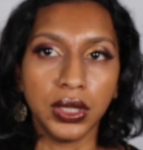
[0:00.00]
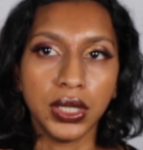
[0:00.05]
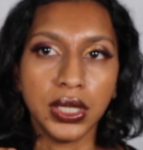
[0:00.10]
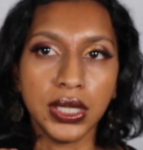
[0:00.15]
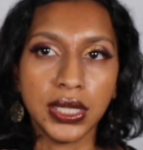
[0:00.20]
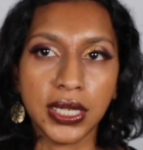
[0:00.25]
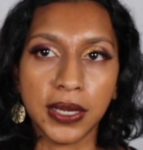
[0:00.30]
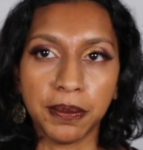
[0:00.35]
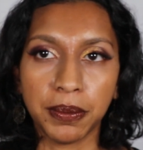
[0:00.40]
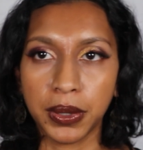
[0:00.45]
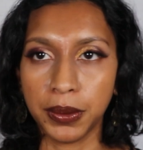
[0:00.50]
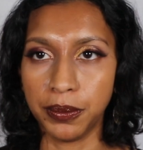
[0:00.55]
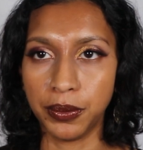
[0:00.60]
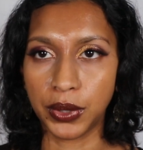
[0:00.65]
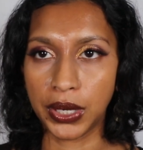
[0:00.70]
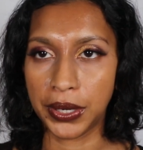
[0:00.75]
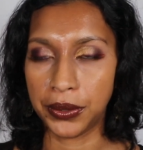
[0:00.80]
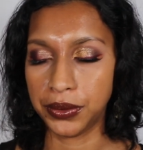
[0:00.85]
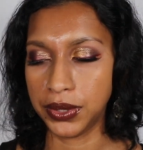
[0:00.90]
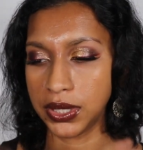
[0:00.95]
deep
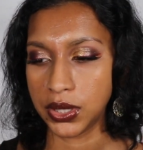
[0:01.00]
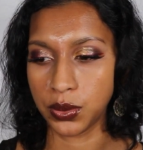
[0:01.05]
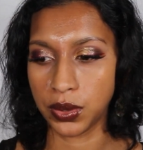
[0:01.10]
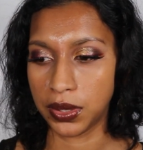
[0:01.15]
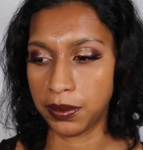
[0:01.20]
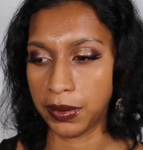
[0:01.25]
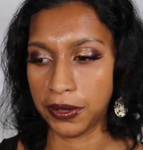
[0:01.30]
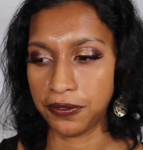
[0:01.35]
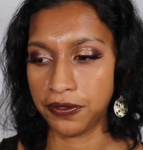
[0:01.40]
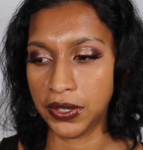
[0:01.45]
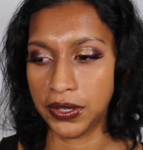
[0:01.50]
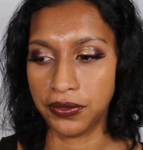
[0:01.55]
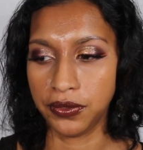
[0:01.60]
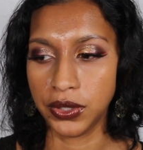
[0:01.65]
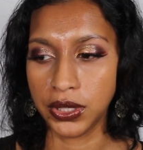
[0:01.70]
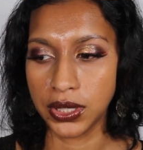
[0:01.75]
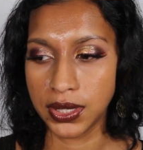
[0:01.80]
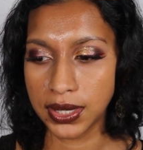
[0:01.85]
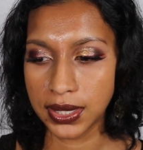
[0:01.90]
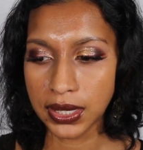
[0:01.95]
brown. It's one of my
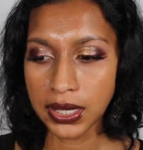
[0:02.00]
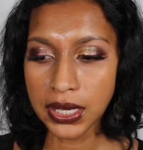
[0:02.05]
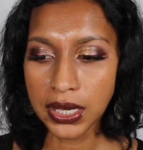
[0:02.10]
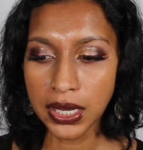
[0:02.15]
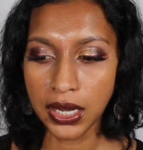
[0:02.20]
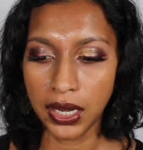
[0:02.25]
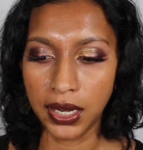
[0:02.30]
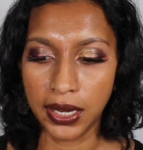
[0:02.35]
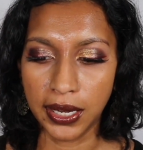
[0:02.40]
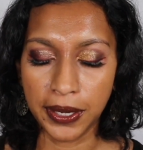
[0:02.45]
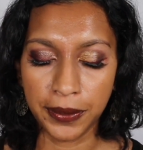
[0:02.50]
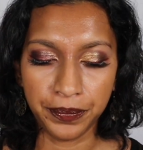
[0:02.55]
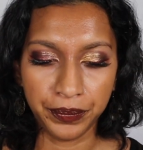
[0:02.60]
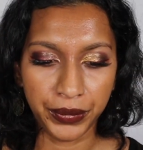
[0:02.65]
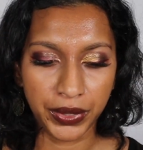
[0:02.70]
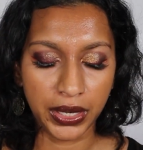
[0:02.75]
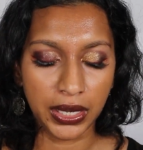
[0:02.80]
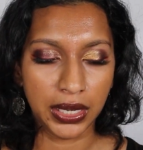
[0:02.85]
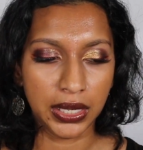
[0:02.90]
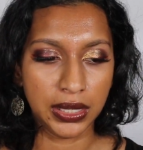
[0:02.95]
favorites.
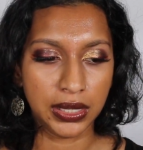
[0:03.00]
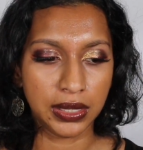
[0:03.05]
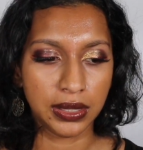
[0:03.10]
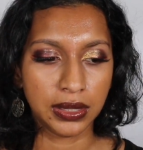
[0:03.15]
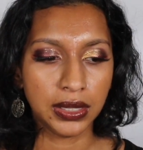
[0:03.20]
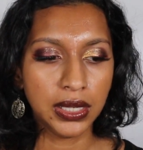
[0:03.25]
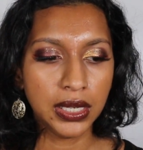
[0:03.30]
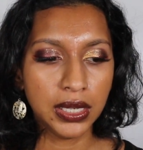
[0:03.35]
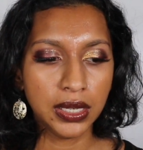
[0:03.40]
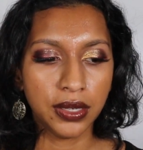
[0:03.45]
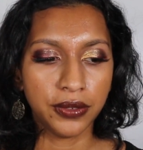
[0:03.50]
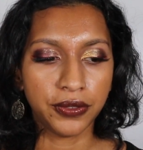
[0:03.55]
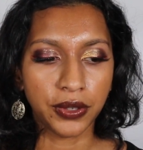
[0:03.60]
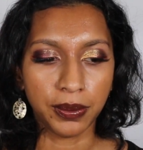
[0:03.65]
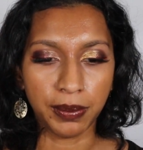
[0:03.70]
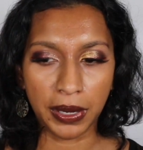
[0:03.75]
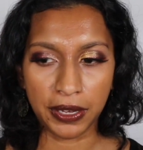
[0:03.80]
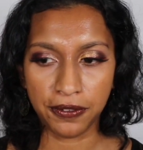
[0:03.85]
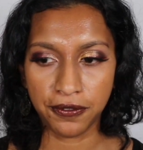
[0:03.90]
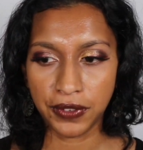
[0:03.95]
And for
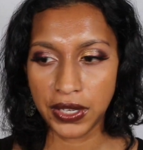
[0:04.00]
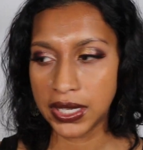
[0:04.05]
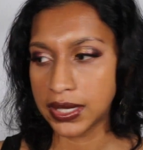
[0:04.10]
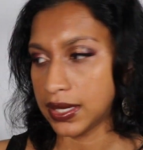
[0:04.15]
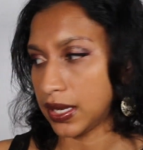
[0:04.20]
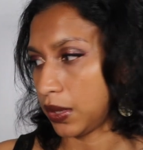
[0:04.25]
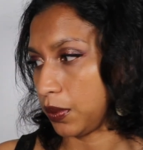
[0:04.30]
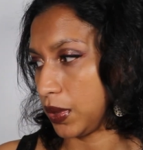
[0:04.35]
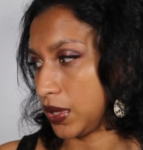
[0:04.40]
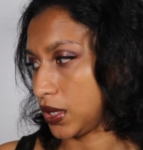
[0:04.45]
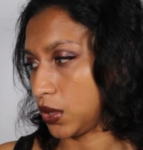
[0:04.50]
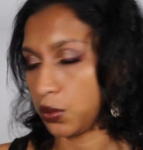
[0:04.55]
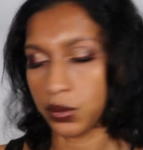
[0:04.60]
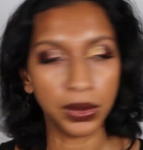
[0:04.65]
my face, I went in